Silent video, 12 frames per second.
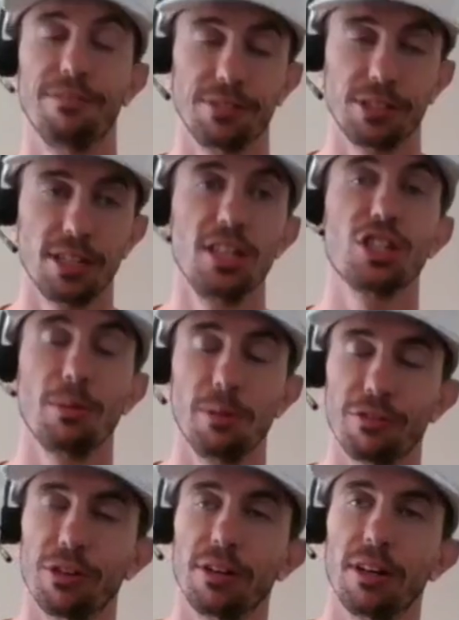seen some
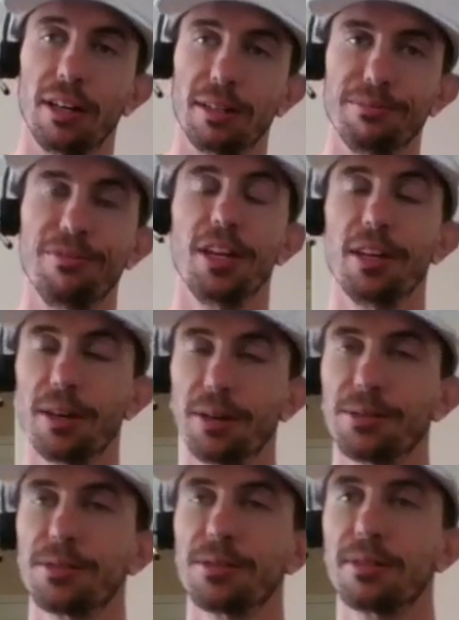of her uh,
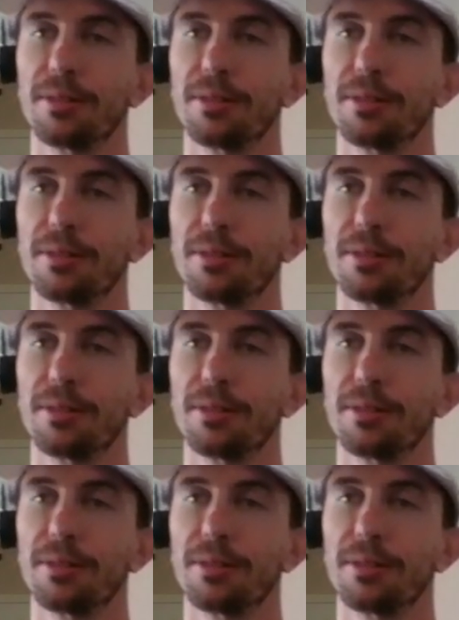videos.